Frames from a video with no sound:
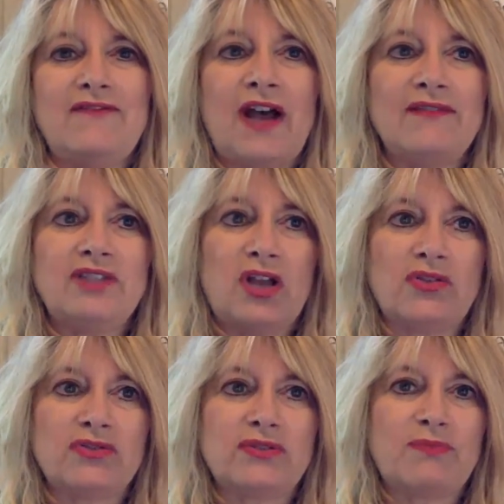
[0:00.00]

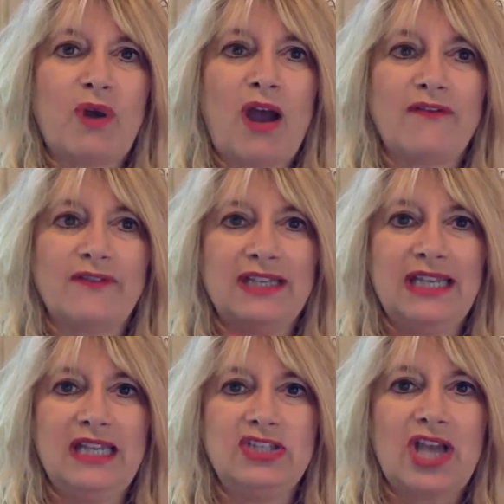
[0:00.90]
$5 profit
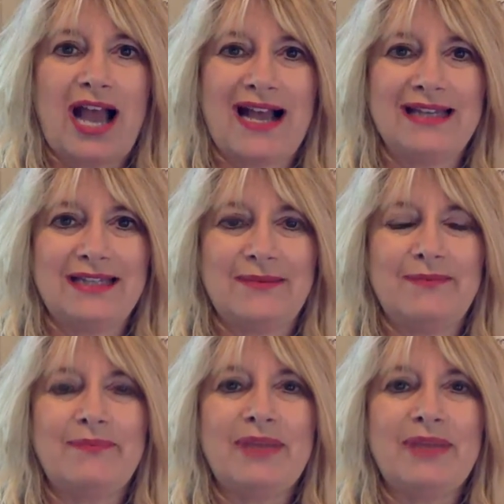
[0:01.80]
each item.